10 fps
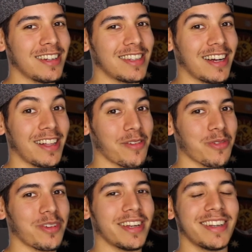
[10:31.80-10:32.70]
Tell
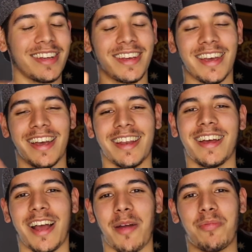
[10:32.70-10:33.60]
everyone. And
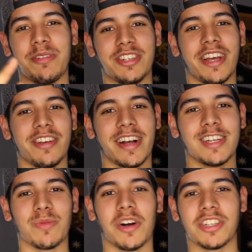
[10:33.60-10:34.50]
I appreciate you
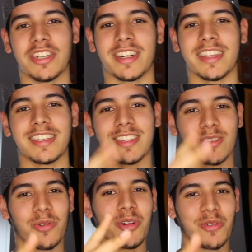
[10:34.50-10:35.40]
guys watching. This is
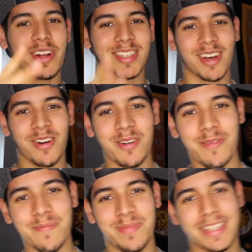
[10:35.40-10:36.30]
Corey Lorenzo.
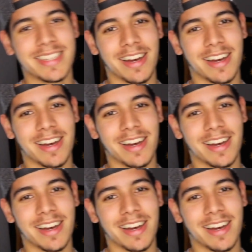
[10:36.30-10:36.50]
Peace